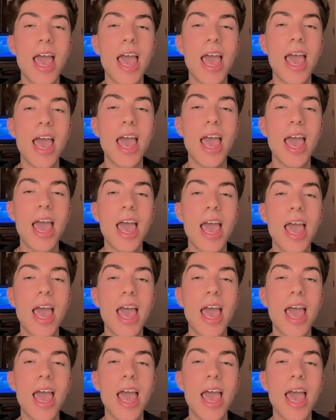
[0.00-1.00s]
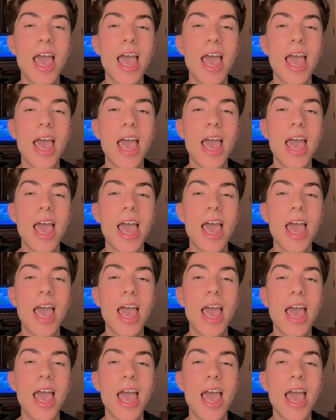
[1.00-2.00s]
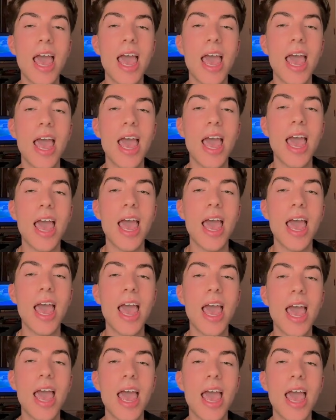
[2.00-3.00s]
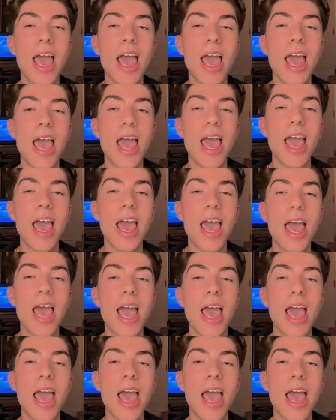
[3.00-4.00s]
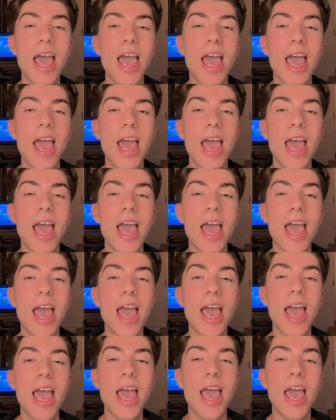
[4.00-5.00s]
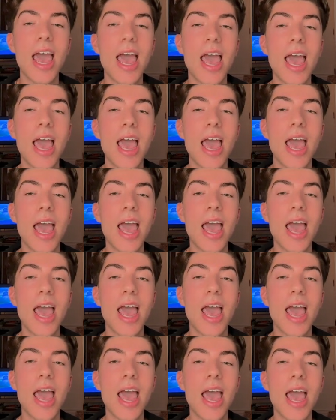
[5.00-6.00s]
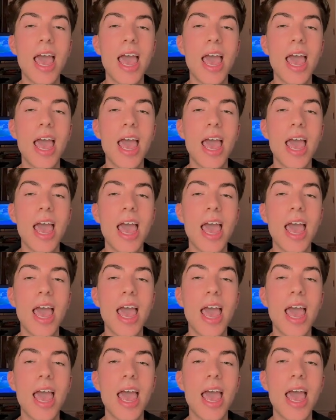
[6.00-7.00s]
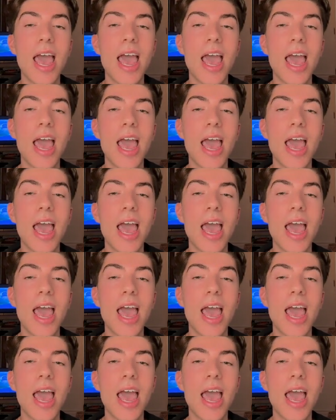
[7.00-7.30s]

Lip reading: This person isn't speaking.